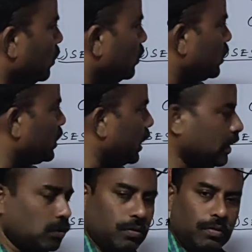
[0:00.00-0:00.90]

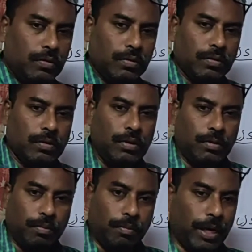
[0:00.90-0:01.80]
statue,
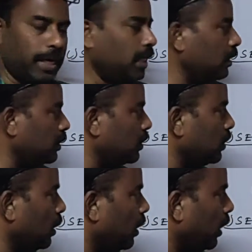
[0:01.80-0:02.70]
models
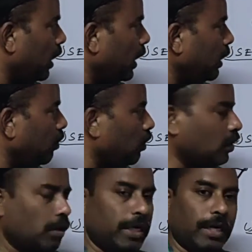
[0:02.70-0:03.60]
and
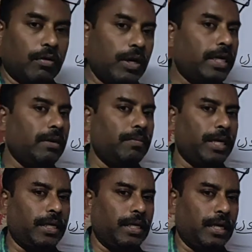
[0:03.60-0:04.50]
other decorative
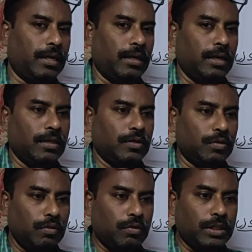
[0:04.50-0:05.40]
material,
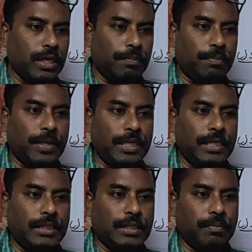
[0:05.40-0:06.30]
so which are
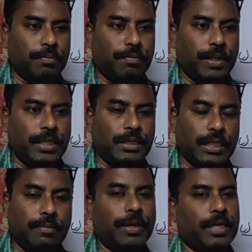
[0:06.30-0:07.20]

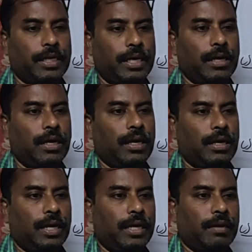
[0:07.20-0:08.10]
finishing material,
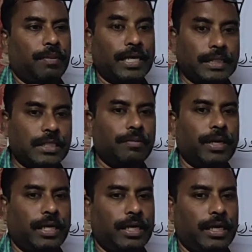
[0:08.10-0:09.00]
like fancy
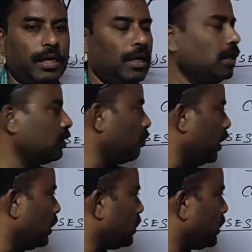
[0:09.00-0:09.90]
material, so
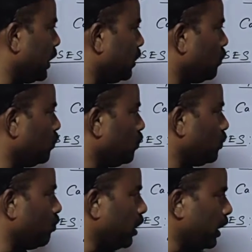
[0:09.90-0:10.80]
like statues,
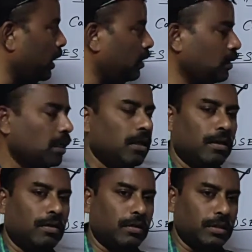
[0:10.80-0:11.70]
models,
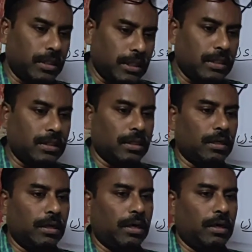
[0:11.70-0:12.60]
this
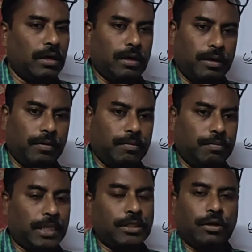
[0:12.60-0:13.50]

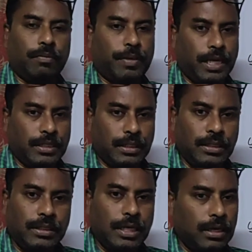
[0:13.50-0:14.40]
plaster of Paris
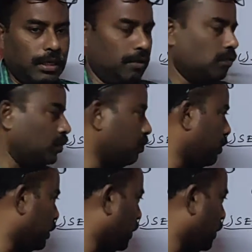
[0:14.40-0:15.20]
is used for